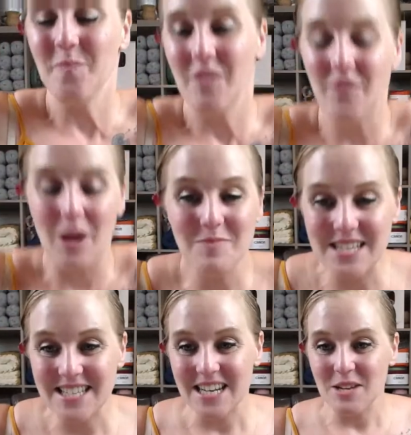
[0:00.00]
If I
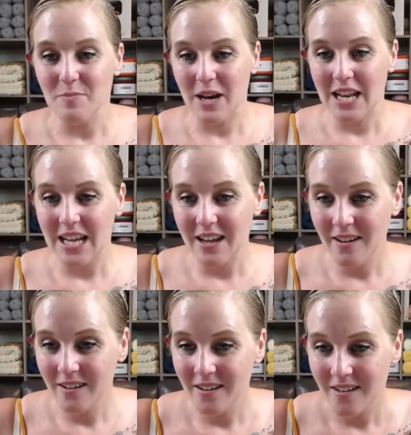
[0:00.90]
missed anybody,
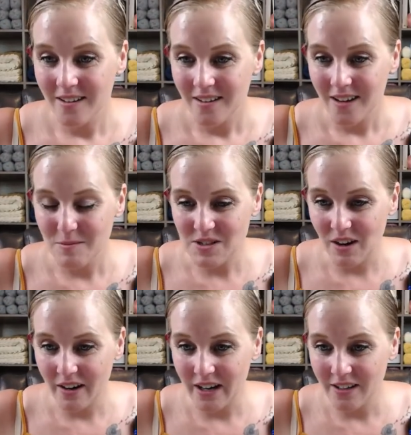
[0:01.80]
I'm
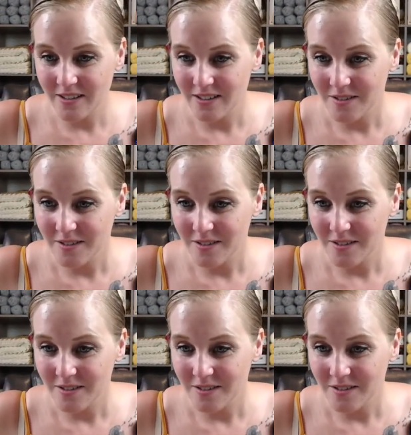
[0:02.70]
sorry.